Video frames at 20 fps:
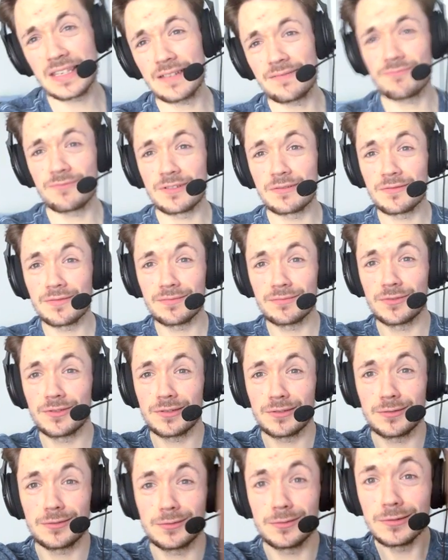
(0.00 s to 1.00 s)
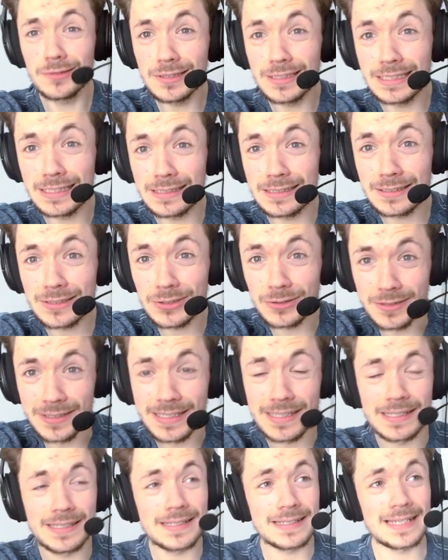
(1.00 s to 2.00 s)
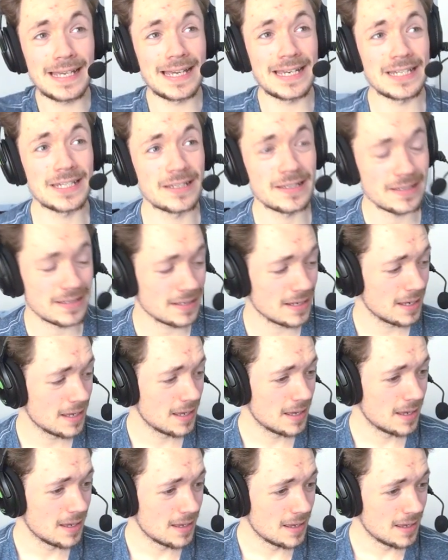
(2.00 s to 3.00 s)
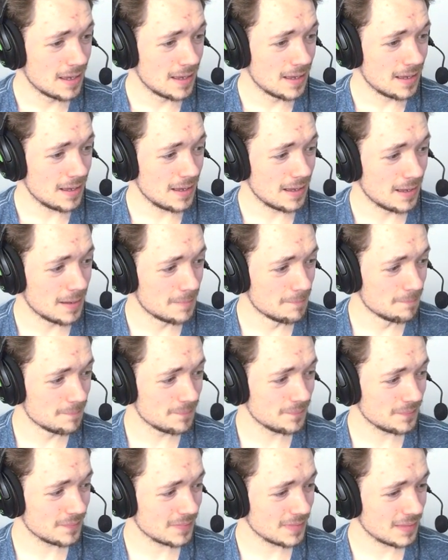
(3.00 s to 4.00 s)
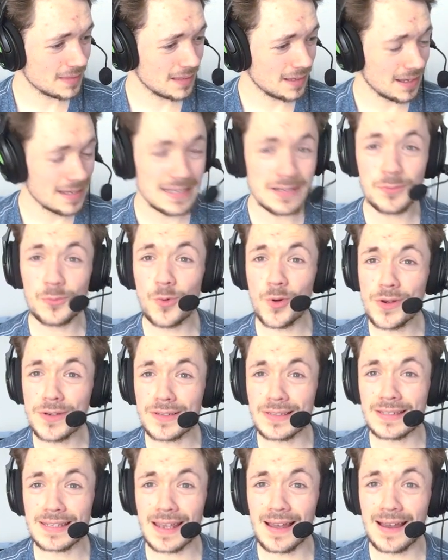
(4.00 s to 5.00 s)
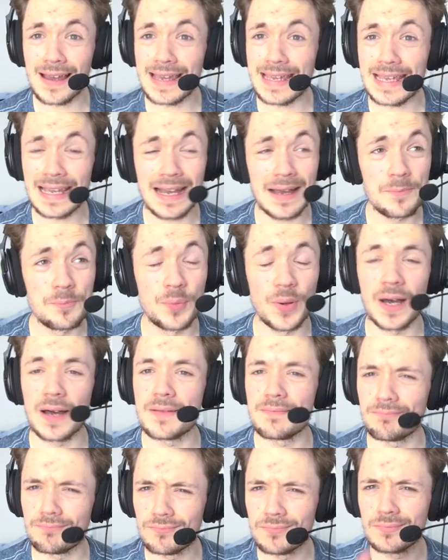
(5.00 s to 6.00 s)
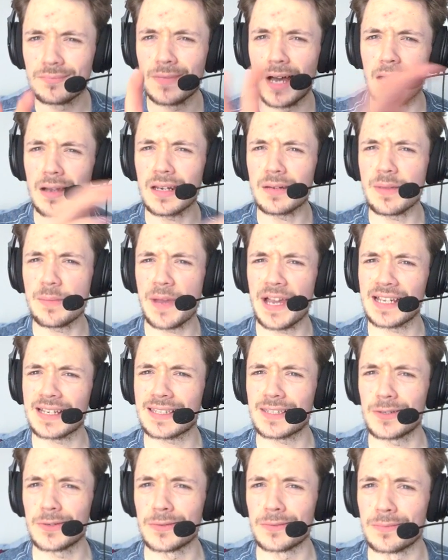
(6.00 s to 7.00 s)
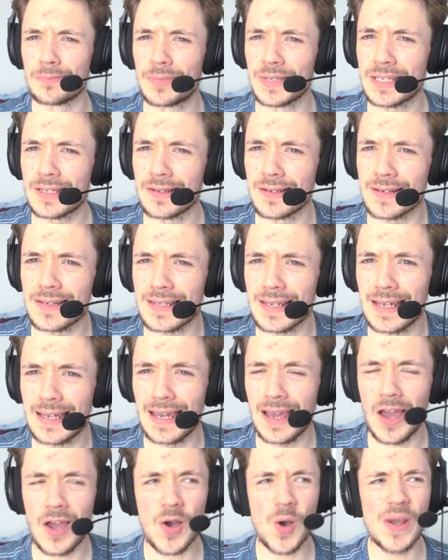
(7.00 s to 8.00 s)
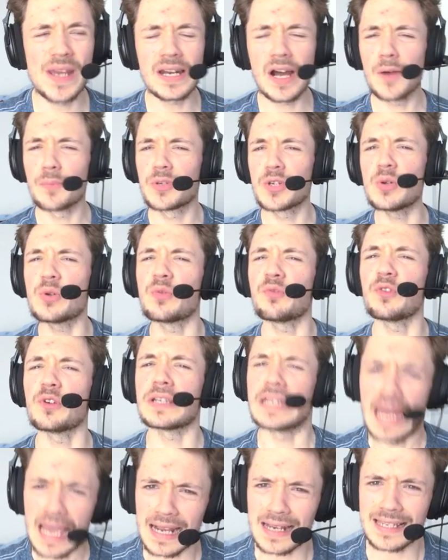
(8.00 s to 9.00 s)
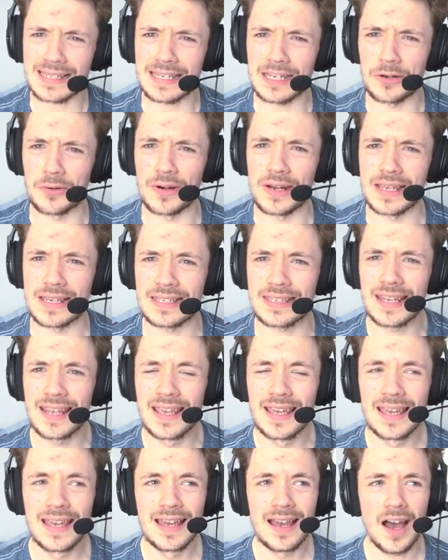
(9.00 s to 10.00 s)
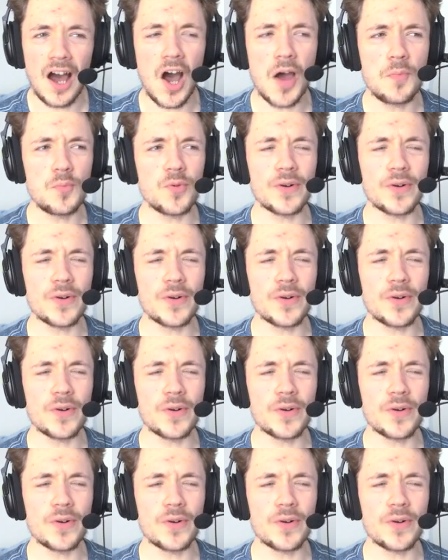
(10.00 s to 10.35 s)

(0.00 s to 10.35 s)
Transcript: haven't we? Joyous, joyous occasions. Um, I didn't want to die, but I'm going to be back soon because uh, in our beautiful next series, I'm